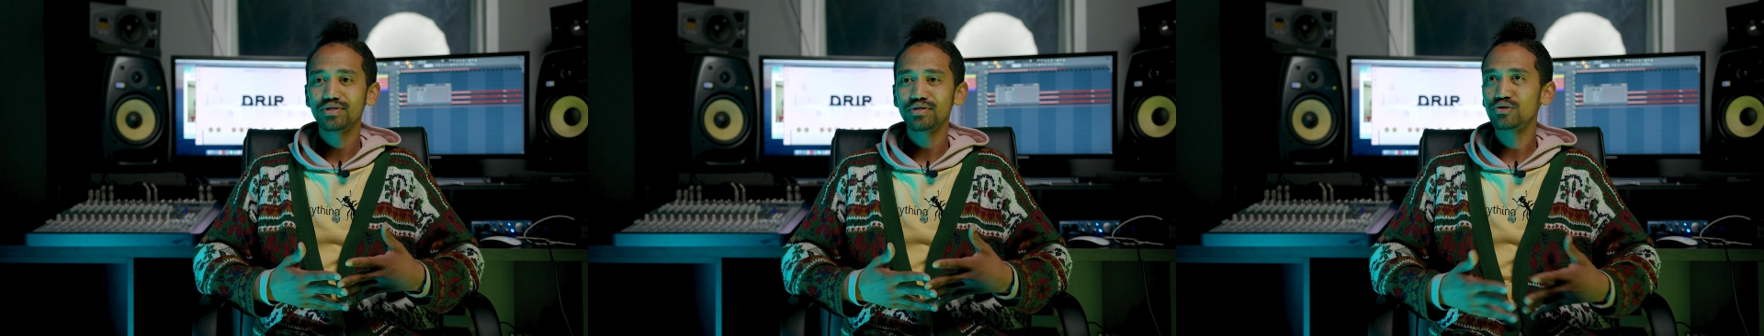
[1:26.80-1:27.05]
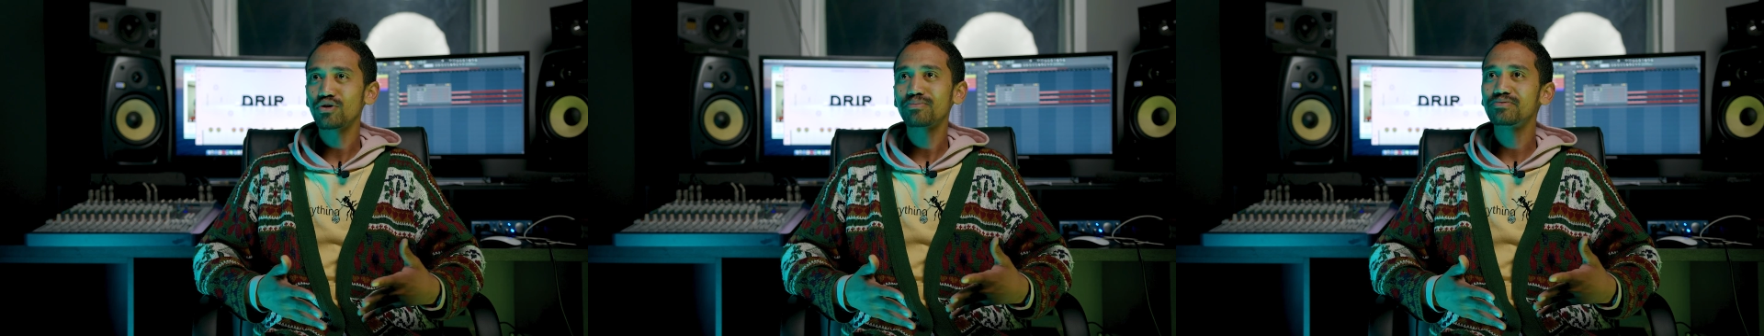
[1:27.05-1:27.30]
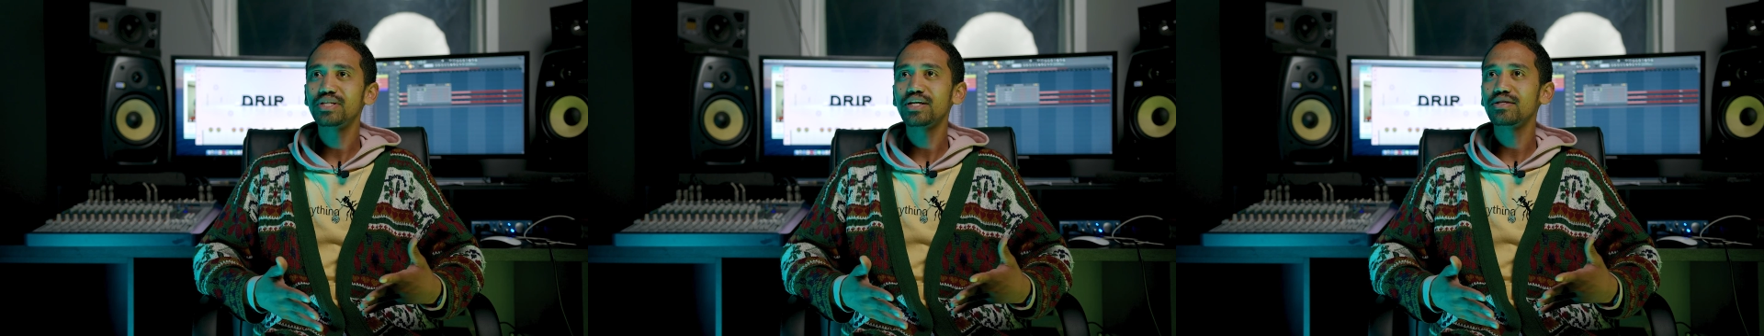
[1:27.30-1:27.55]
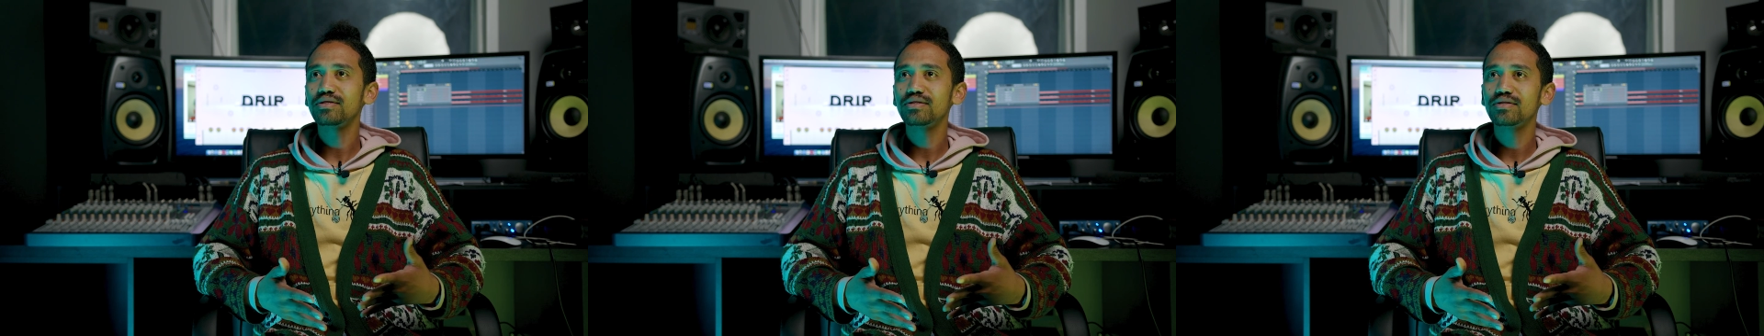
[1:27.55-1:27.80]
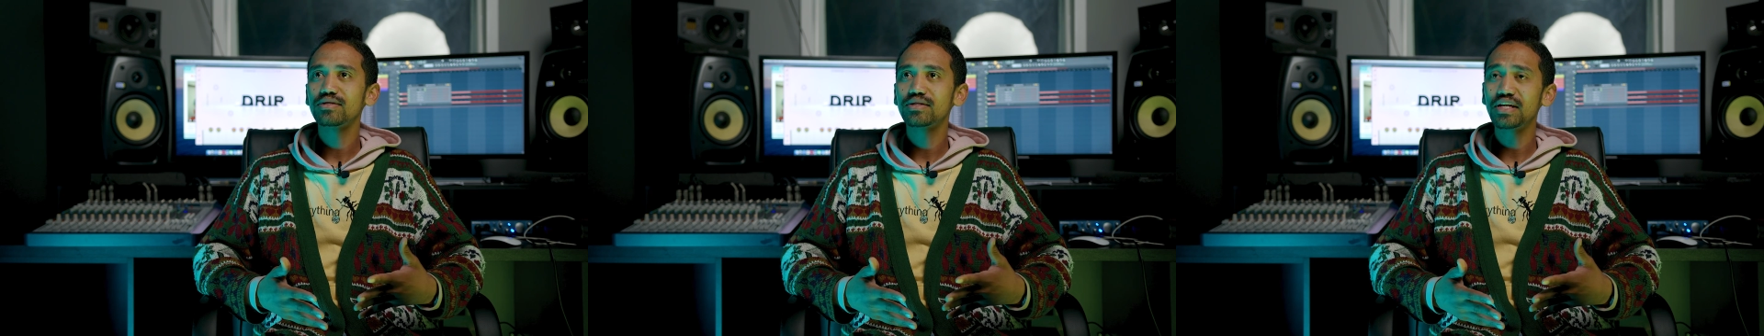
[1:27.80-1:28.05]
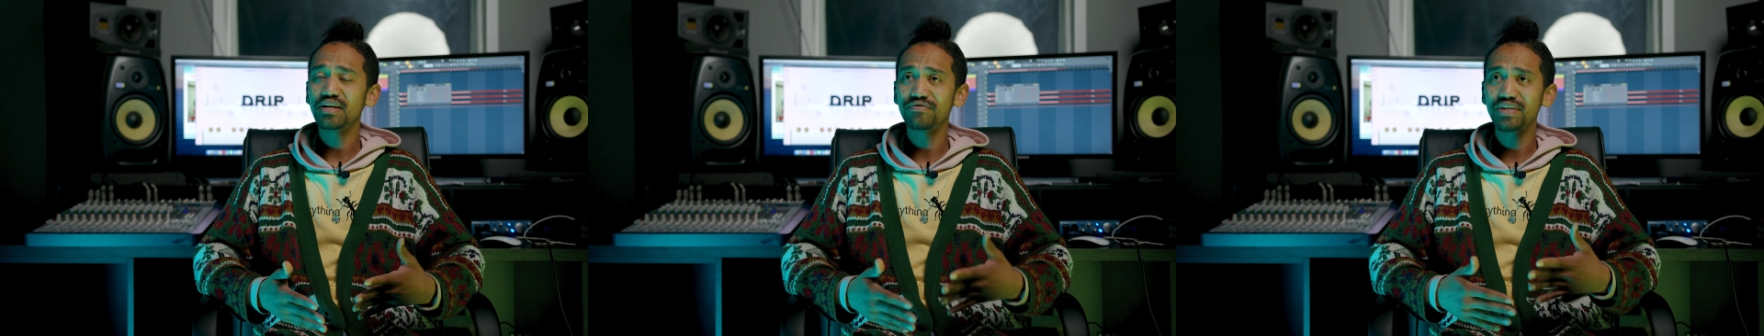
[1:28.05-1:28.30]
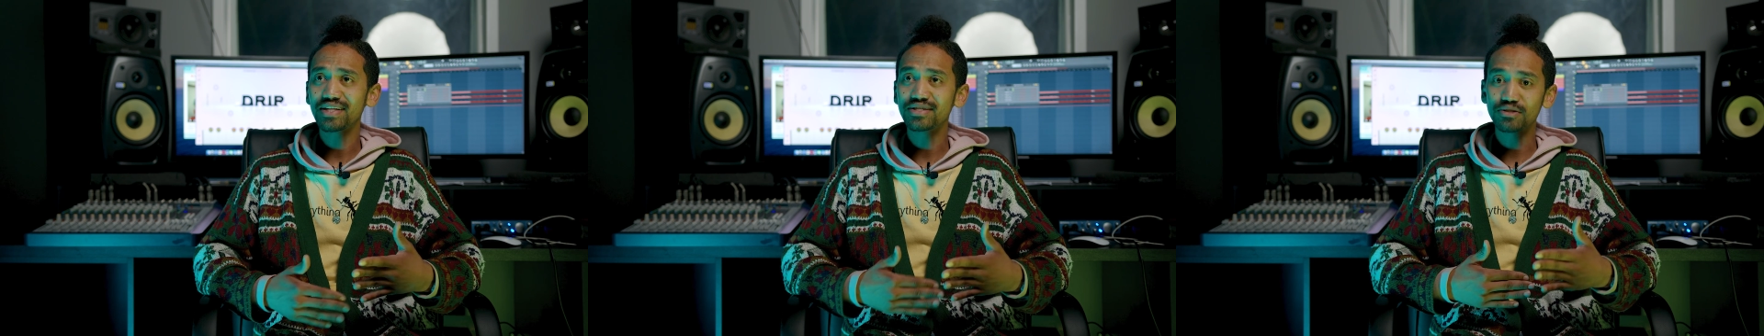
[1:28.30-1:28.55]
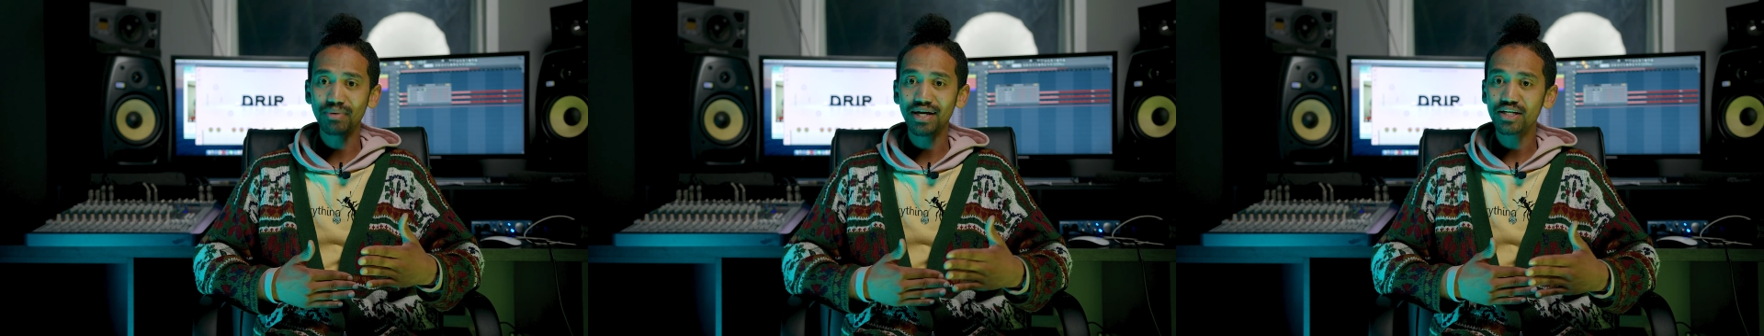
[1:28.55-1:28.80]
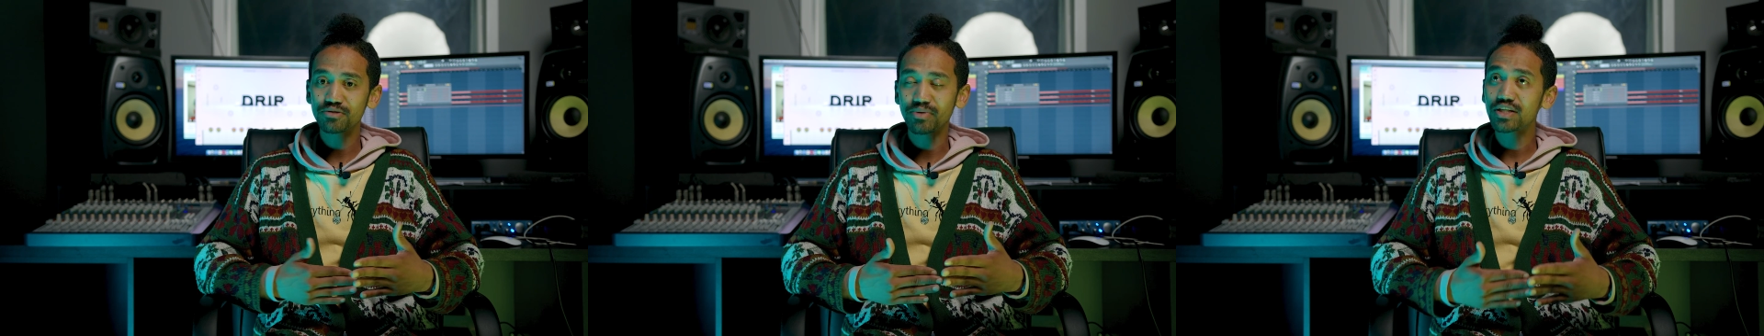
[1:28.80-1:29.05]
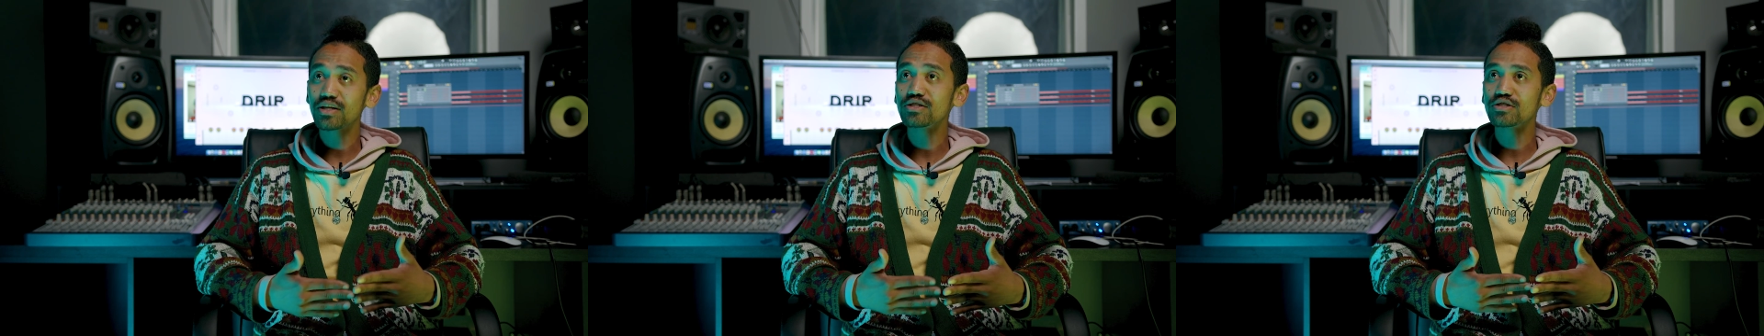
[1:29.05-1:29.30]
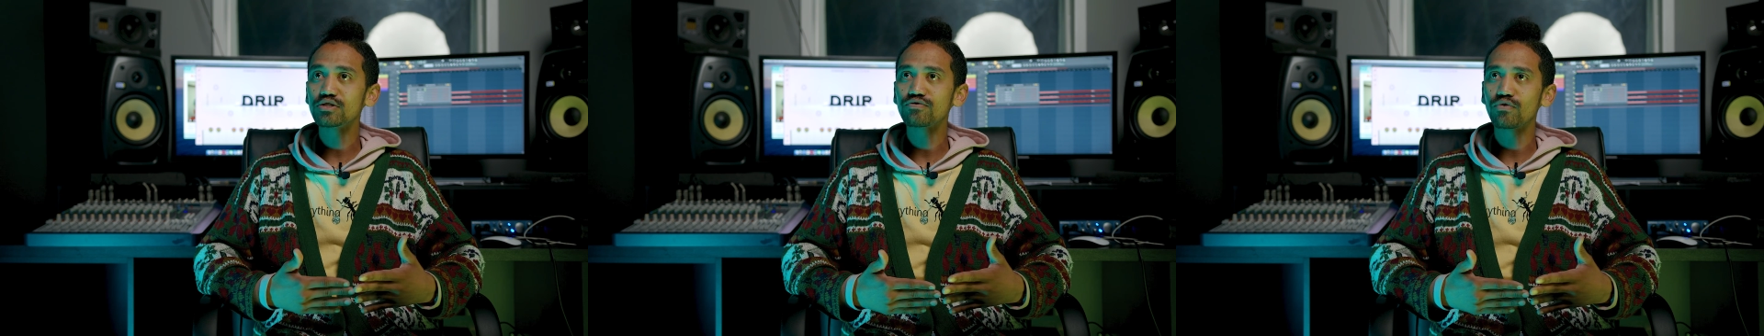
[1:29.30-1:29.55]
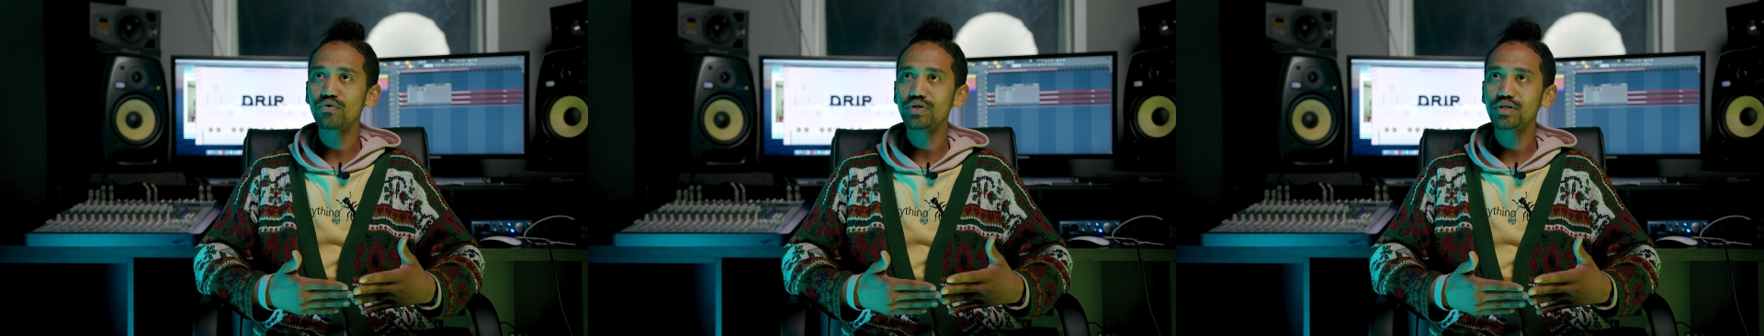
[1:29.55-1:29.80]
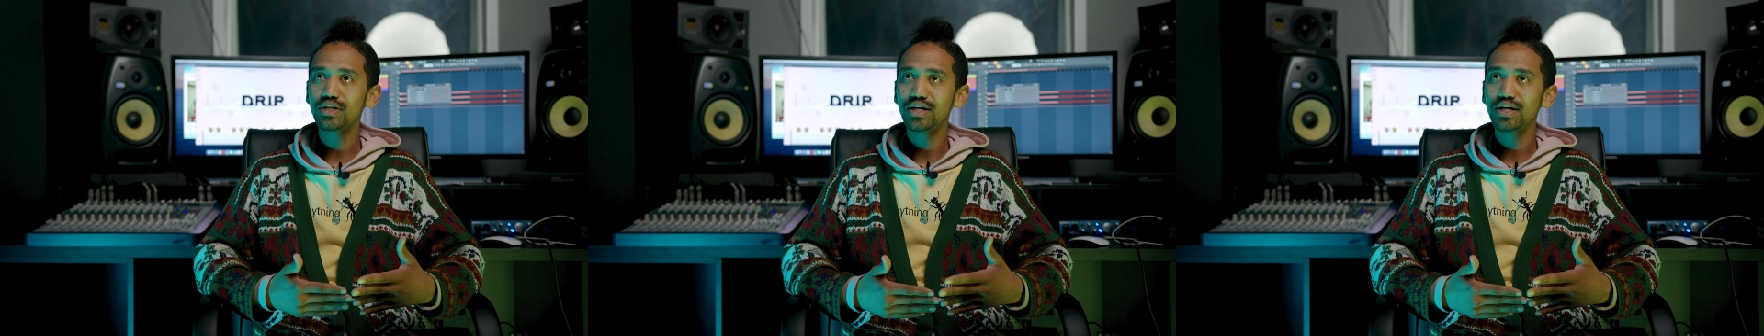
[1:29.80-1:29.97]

the top 10. If that is my expectations for it,